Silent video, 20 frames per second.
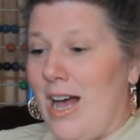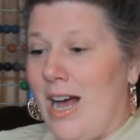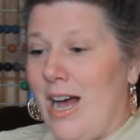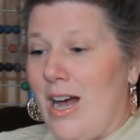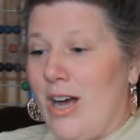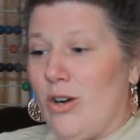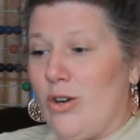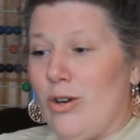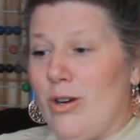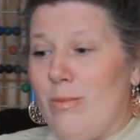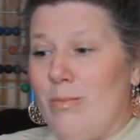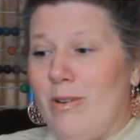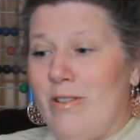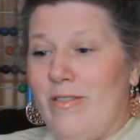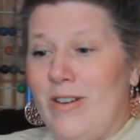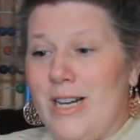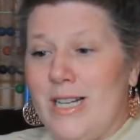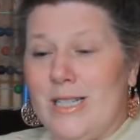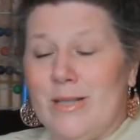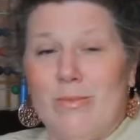A group
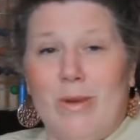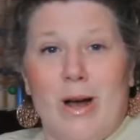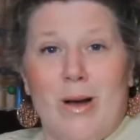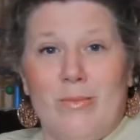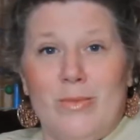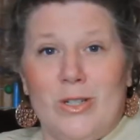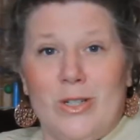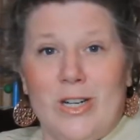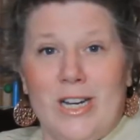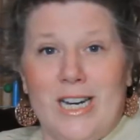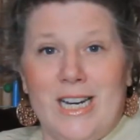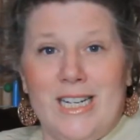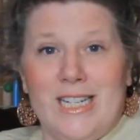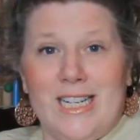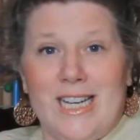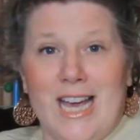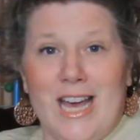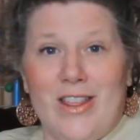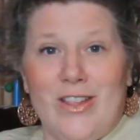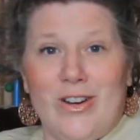of us moms are getting
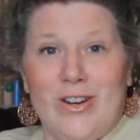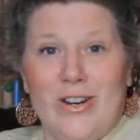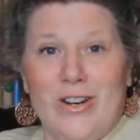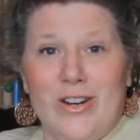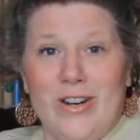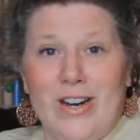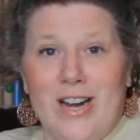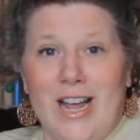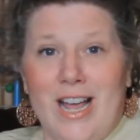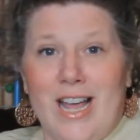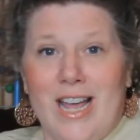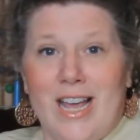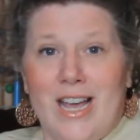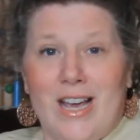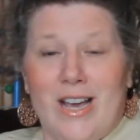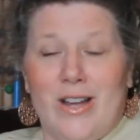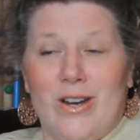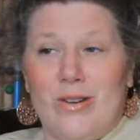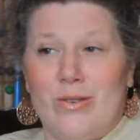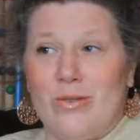together
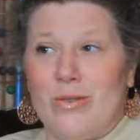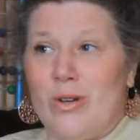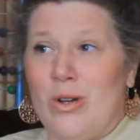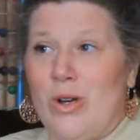and